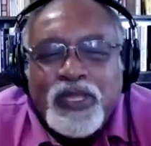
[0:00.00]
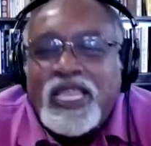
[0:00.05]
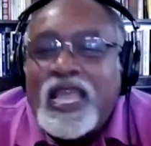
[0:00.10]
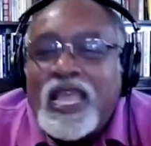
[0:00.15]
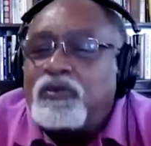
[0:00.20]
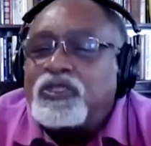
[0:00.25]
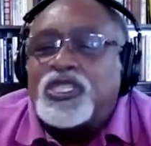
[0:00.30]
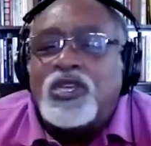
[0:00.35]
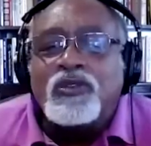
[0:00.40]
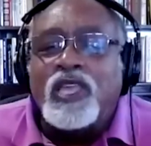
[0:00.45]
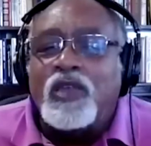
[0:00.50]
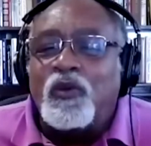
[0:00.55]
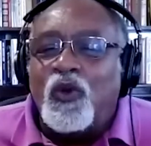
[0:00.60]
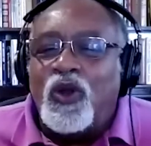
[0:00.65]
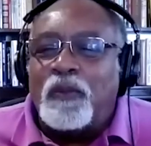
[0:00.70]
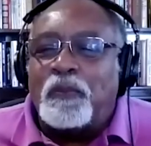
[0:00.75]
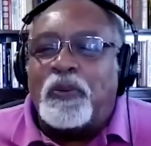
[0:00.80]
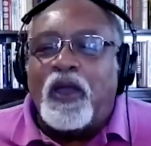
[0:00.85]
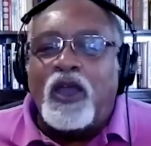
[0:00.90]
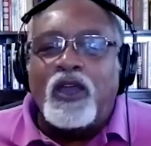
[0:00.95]
that was only
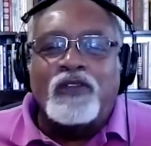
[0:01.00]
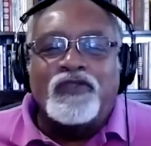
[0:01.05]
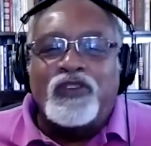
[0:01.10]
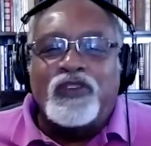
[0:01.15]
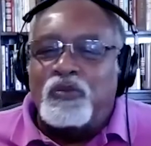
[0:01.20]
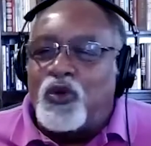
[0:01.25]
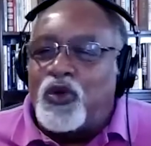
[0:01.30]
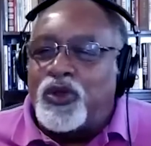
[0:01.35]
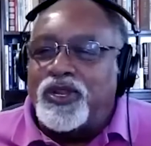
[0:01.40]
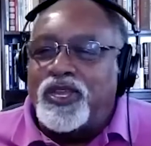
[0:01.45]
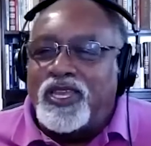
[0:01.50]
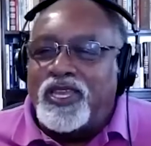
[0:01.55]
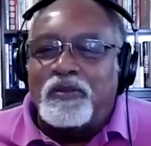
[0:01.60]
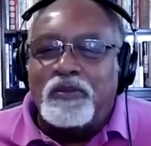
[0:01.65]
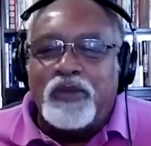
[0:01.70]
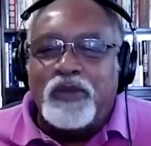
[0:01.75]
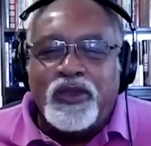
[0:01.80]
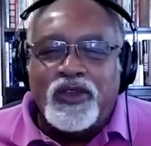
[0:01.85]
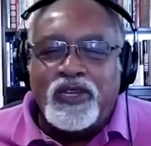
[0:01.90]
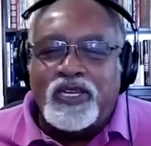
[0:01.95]
one part of it. Morning in
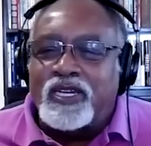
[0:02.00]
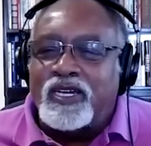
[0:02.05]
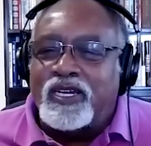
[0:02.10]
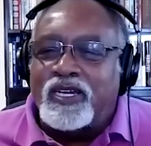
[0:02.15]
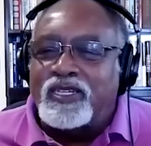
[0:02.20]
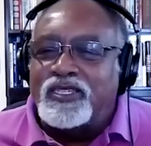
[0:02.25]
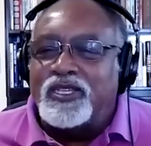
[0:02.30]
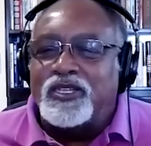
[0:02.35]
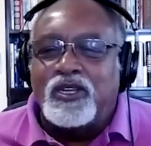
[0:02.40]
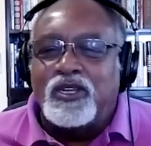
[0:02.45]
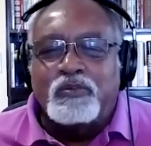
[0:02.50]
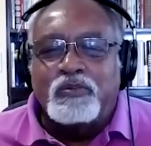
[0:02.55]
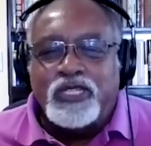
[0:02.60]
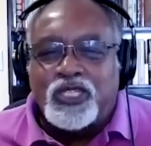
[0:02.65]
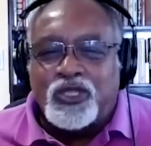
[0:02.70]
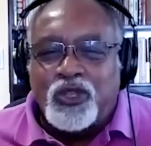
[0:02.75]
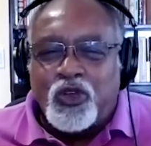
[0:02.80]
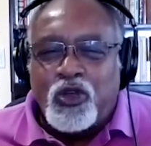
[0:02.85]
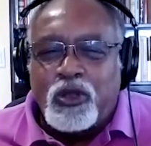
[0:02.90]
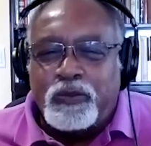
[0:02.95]
America,
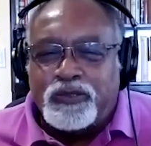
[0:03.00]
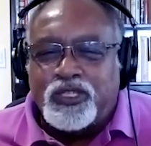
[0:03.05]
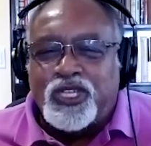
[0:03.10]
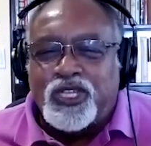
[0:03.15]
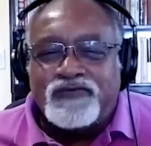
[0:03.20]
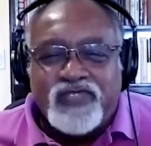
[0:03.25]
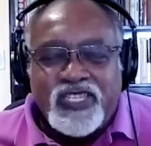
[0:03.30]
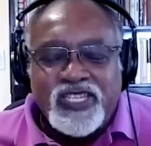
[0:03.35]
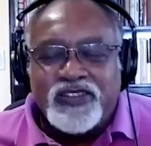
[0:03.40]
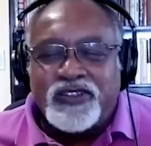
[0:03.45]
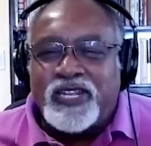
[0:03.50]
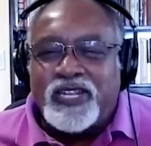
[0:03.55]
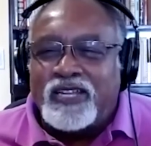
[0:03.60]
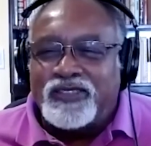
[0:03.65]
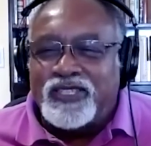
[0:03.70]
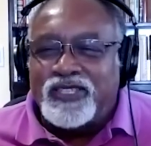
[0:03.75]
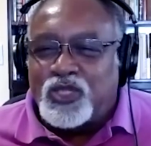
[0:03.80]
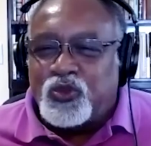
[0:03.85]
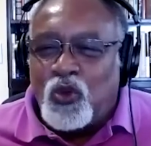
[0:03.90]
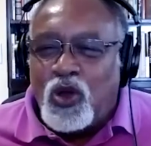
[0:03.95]
Mr. Gorbachev, tear down
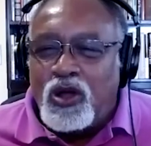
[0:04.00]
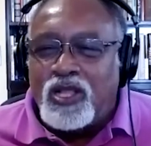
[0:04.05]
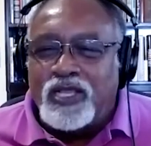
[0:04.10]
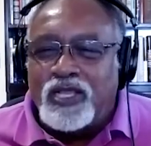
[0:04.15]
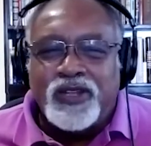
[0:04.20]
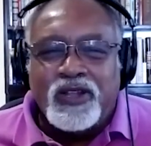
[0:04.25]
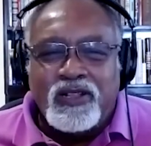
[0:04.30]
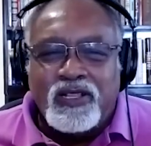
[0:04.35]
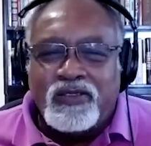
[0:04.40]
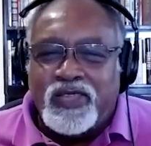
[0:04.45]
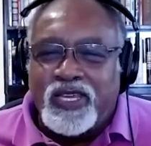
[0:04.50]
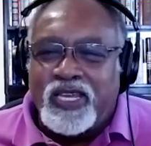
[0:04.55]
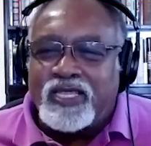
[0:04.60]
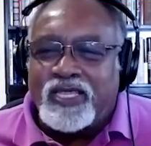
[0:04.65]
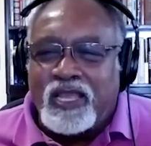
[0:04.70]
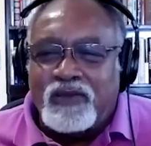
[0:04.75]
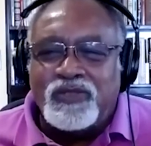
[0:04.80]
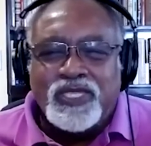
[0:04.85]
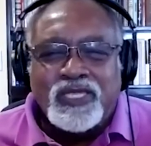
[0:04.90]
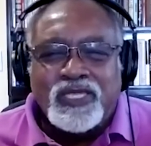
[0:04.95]
this wall and all of that.
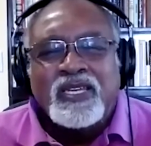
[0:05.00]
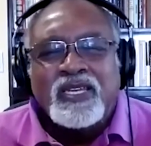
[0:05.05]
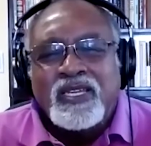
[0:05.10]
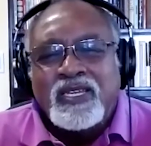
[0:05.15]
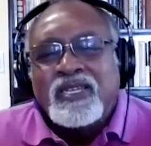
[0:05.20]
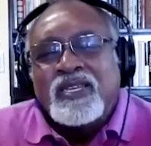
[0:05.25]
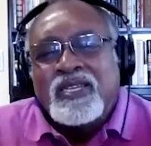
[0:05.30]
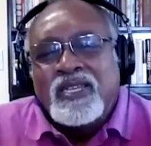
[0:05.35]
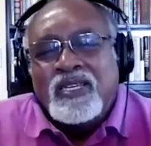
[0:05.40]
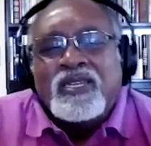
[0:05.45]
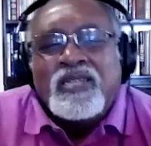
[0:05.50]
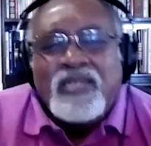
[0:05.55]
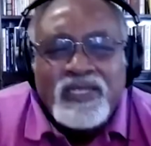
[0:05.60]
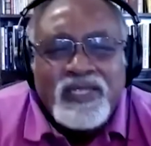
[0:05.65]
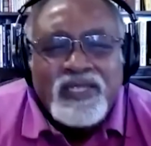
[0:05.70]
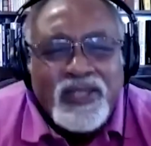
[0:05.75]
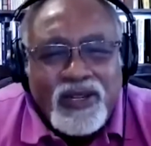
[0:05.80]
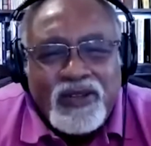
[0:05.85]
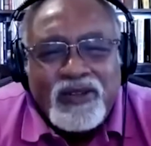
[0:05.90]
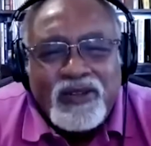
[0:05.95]
That was,
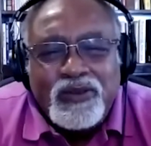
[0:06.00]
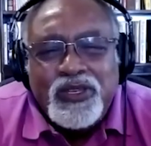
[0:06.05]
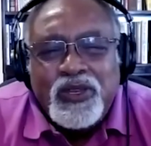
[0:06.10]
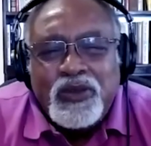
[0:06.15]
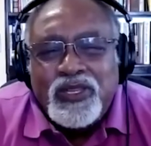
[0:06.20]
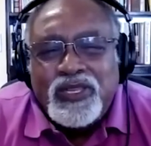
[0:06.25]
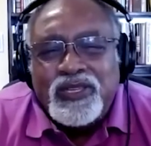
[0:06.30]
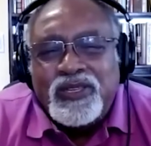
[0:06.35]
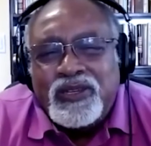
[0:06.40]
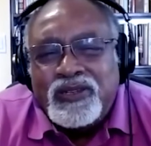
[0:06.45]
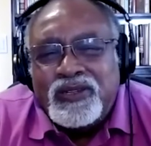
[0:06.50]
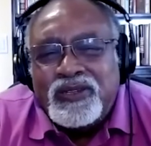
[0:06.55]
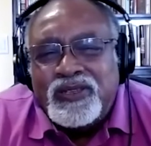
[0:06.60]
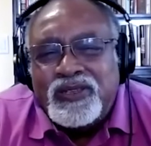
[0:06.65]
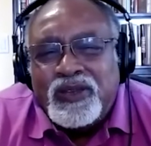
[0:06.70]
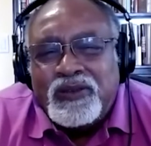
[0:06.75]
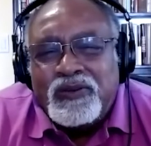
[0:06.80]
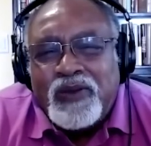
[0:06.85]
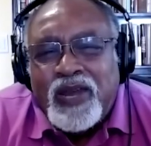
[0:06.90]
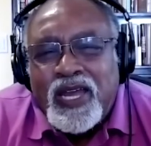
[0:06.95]

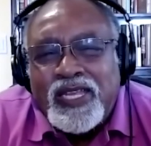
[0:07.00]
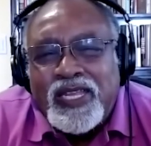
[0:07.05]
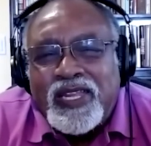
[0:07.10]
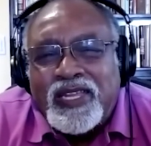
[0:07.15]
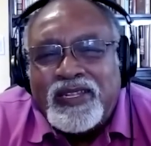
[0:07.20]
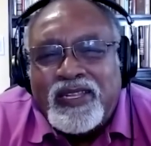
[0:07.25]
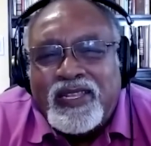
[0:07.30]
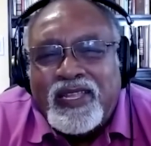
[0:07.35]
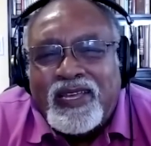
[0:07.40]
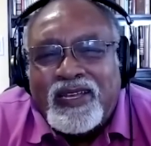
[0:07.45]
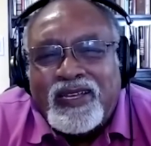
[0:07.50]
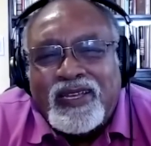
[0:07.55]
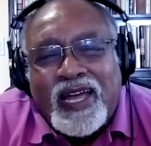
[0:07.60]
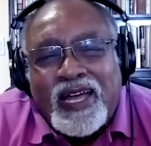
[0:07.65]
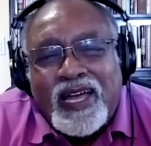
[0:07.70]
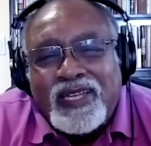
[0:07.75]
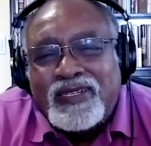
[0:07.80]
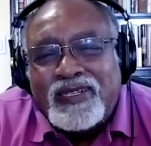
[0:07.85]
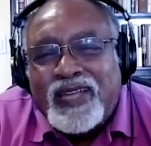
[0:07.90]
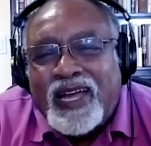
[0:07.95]
you're right. And
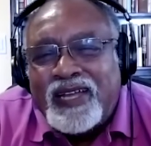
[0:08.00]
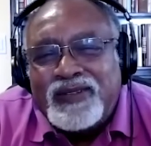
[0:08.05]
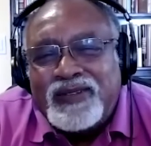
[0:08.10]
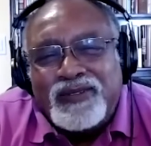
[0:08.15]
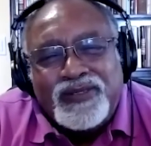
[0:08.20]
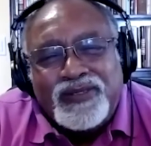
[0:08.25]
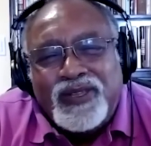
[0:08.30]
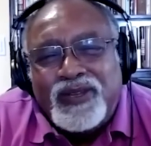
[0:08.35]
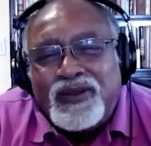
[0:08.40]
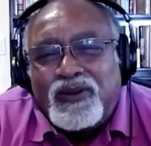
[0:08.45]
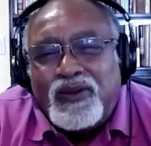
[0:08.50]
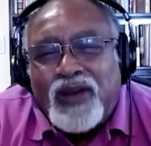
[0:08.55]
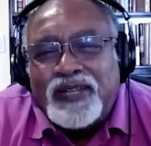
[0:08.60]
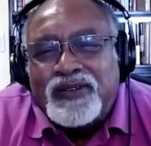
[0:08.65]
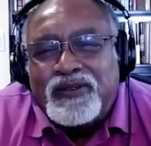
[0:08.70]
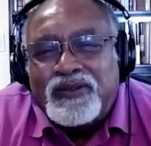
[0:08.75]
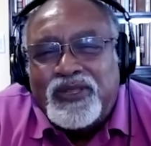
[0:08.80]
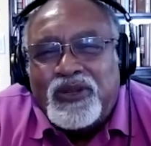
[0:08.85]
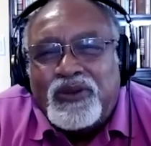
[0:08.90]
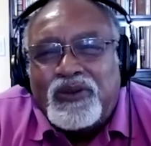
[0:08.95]
I don't know. I
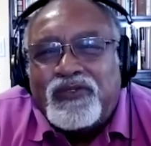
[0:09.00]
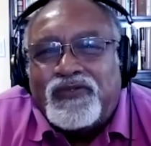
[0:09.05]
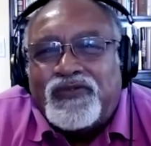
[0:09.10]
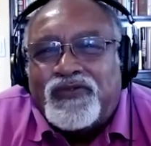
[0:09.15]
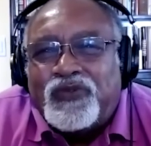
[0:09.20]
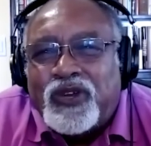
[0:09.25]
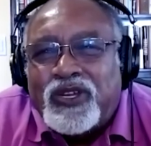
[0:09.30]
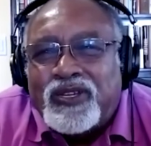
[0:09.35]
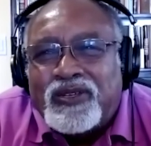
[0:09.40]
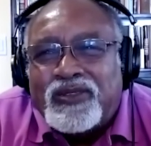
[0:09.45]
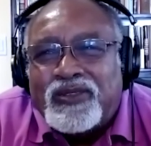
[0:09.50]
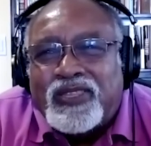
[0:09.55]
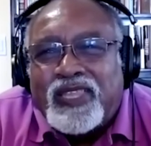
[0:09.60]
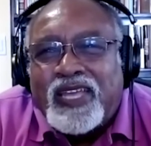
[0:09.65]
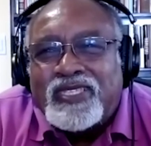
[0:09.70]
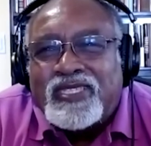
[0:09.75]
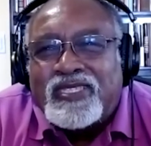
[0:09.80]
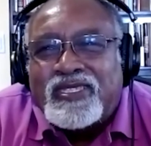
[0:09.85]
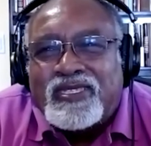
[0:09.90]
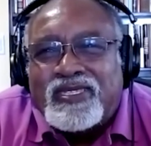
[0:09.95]
don't know if
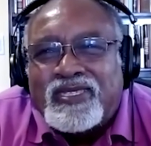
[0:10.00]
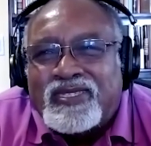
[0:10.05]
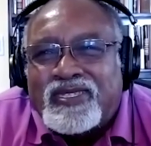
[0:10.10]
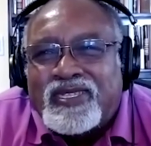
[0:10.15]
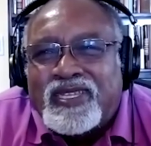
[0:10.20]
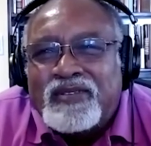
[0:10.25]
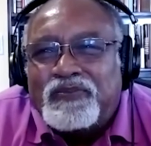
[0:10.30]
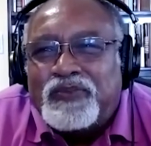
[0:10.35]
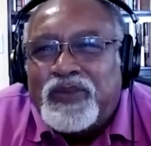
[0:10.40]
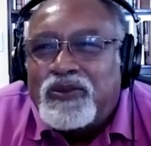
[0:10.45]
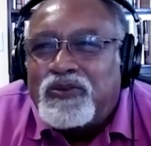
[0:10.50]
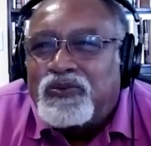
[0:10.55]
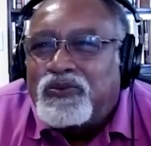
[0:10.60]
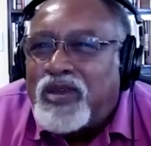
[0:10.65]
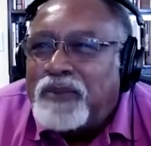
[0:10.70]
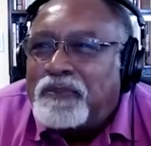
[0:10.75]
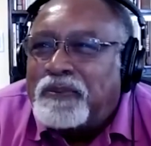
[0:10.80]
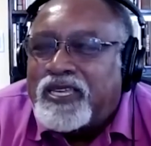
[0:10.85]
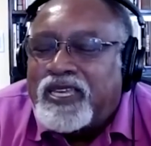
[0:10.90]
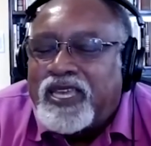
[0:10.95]
that can be
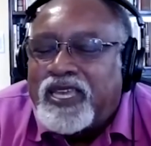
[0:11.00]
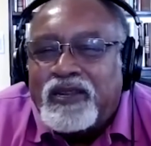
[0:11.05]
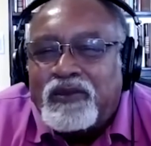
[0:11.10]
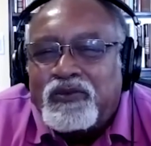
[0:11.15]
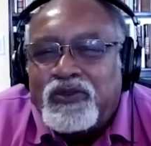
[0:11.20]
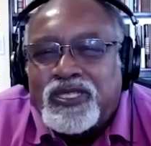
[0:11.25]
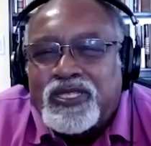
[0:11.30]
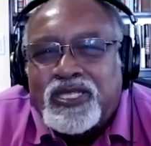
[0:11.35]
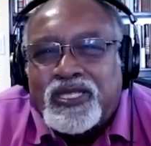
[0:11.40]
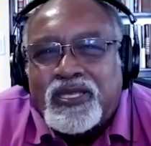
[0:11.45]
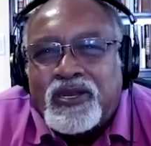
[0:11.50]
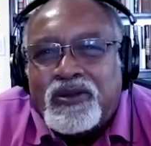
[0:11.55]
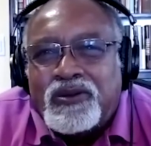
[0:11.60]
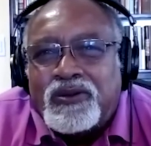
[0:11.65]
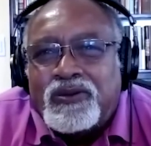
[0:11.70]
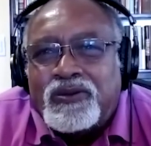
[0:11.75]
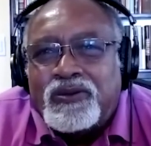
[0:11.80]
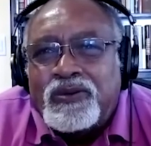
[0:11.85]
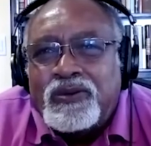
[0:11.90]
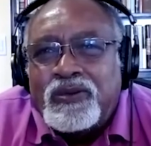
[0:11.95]
replicated. We're
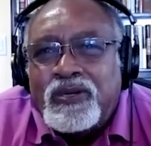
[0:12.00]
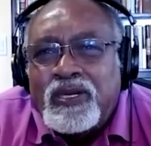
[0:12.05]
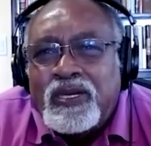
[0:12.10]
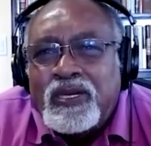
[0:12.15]
so